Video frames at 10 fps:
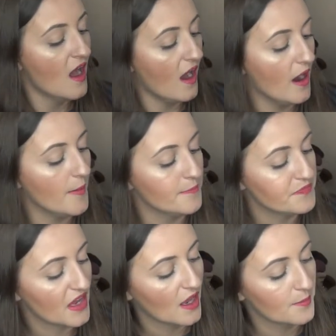Um,
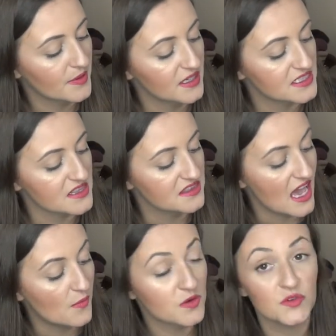but
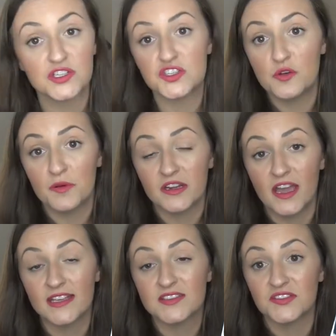that one was super
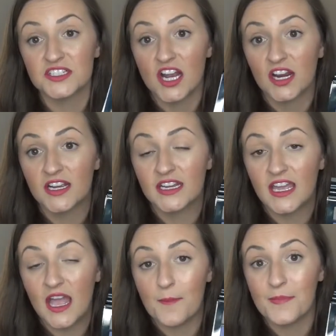nice for
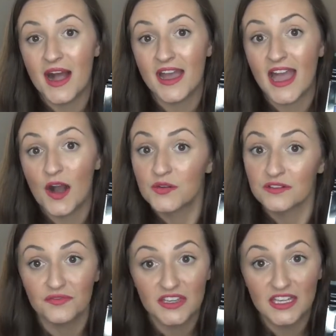darkening my
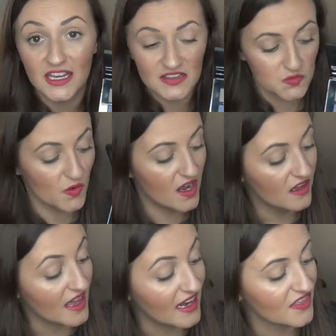outer V as
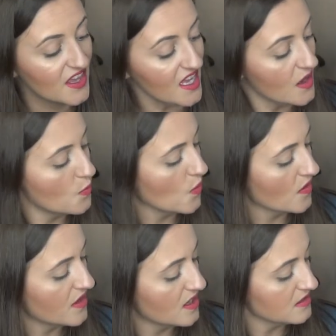well. And I think I
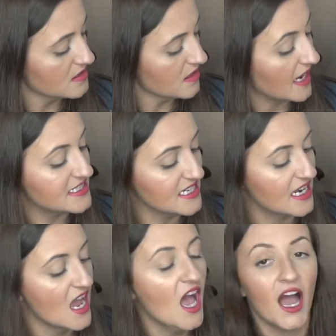wore this, I
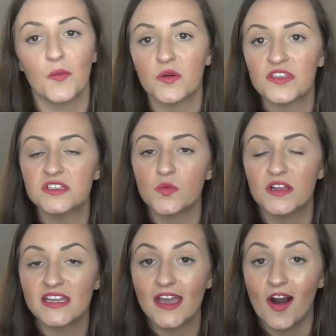did, I wore this
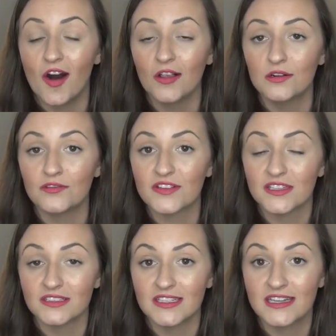one day all over
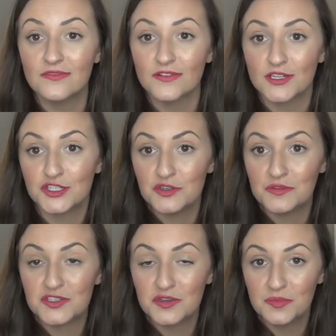the lid for a
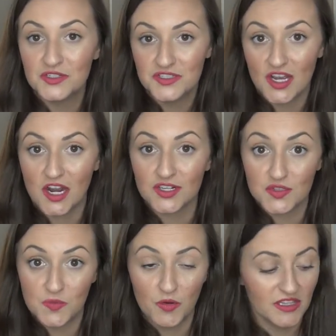do super dark
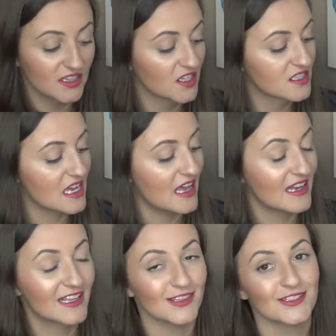smoky look, and
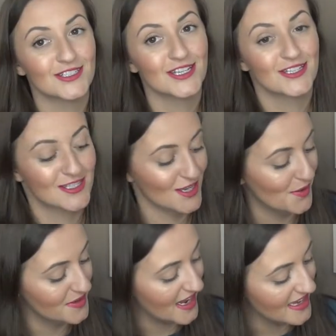it looked
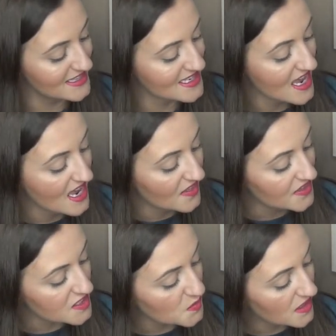so nice.
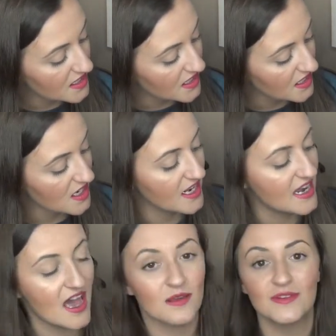This one here,
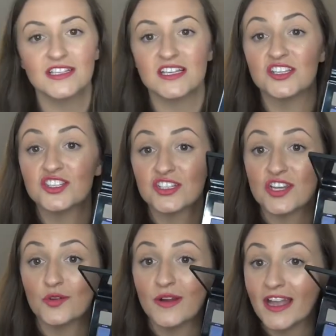Anonymous, is just
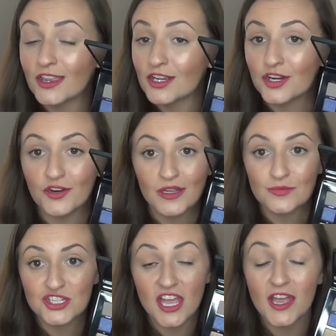a regular
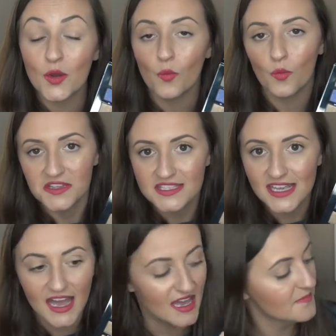cream shade. Once
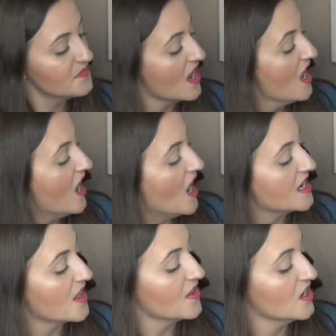again,
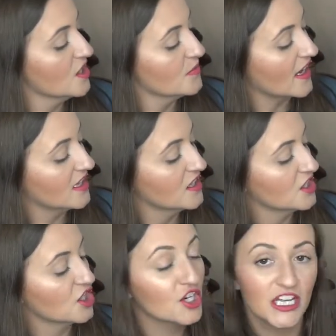another
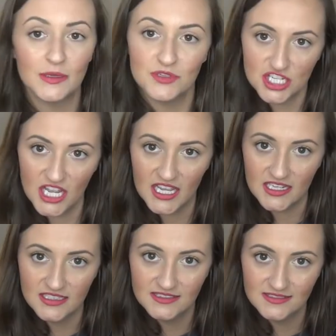regular cream
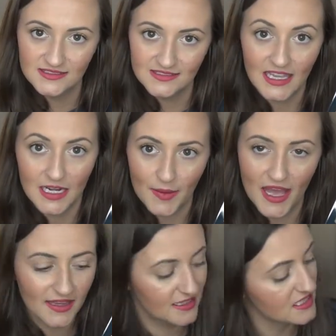shade in a
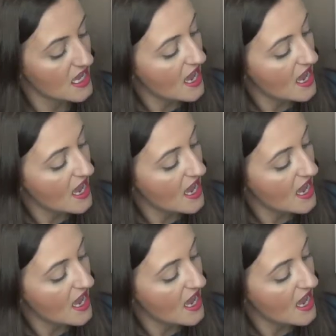palette.